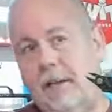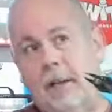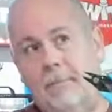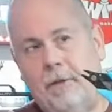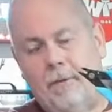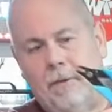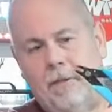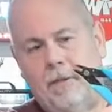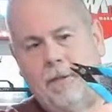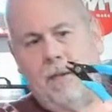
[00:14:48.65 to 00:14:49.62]
light blue
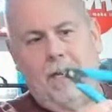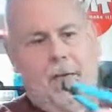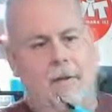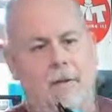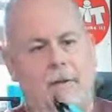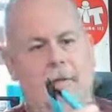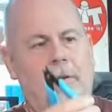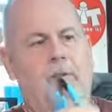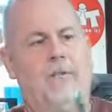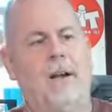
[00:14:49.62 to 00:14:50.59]
ones, and
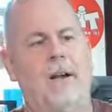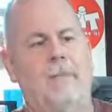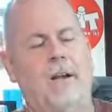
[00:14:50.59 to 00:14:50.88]
fine.